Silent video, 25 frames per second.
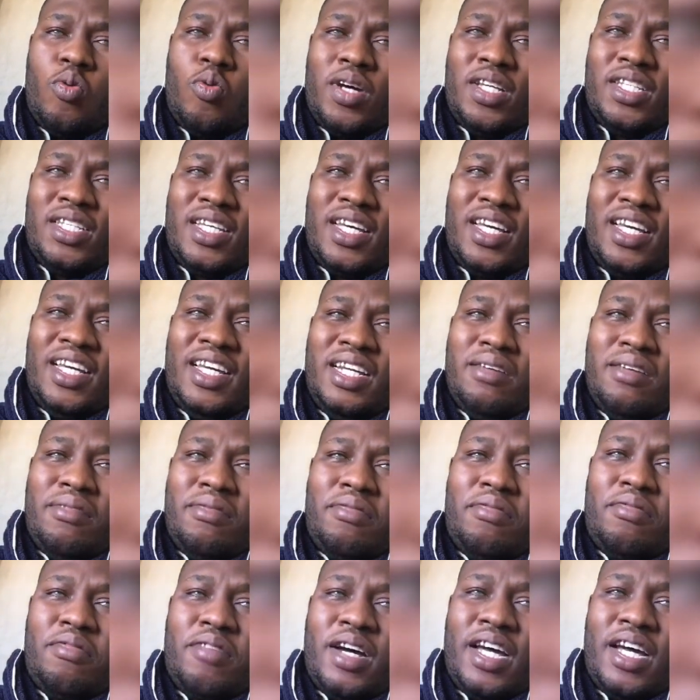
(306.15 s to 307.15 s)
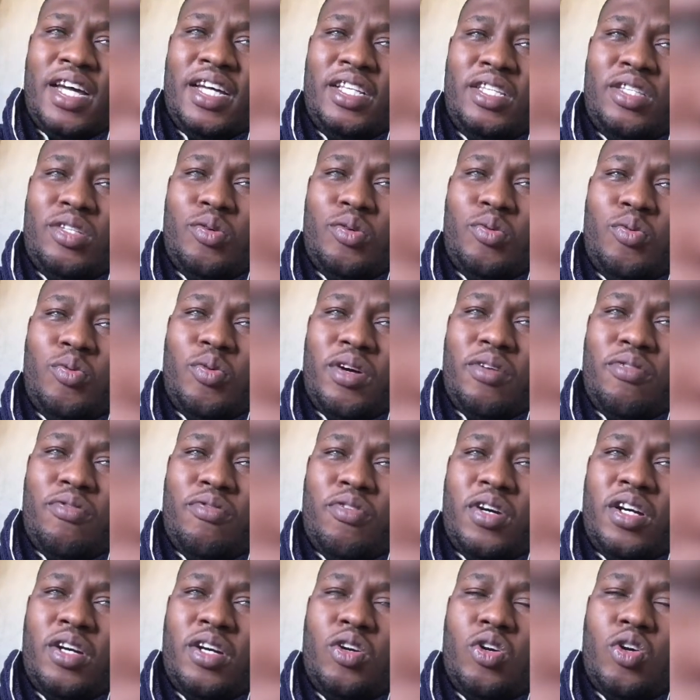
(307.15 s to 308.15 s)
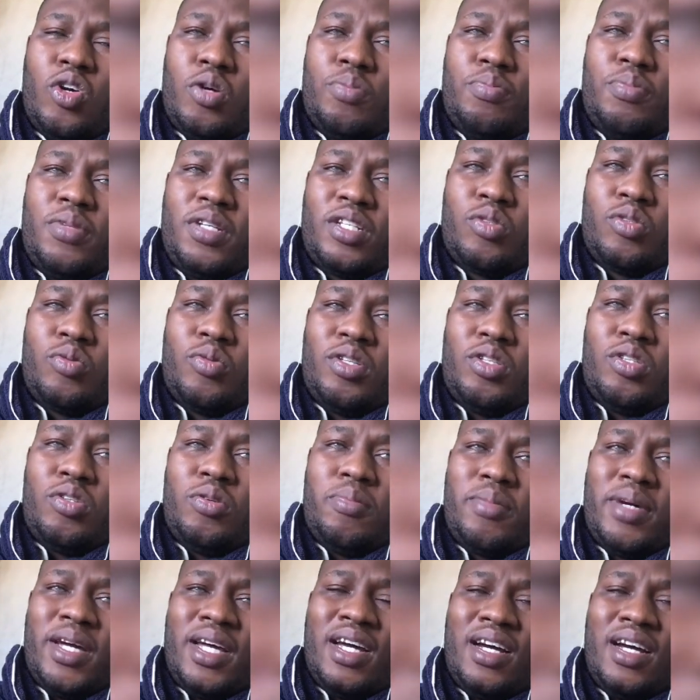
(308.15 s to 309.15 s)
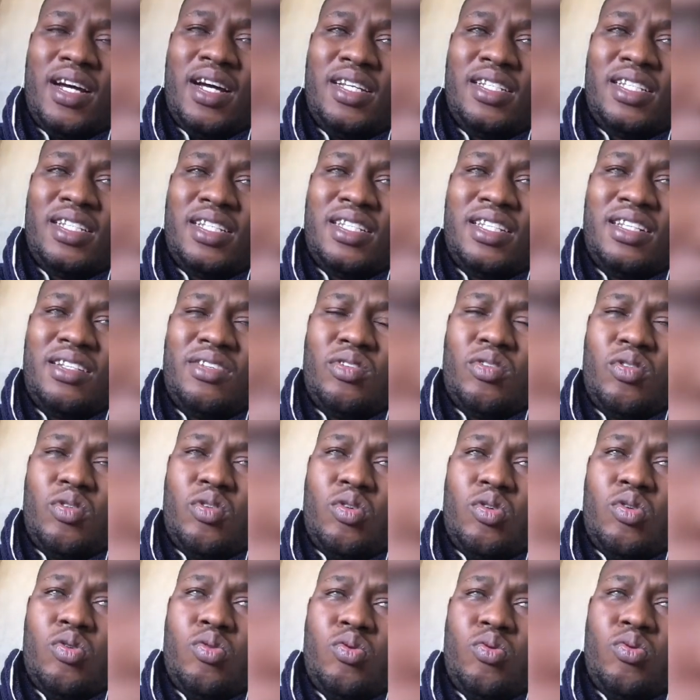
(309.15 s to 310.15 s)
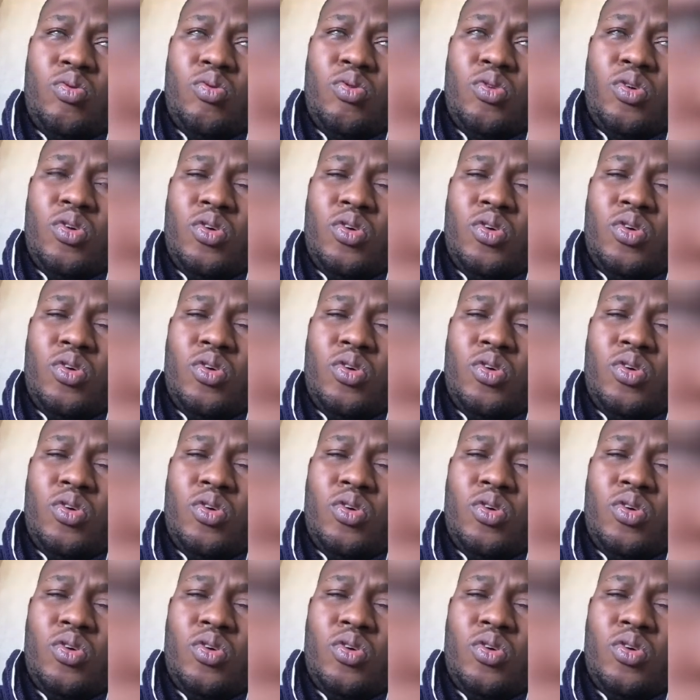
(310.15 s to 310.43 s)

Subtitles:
Was I in a fight where foreign objects went to my eyes? I said no.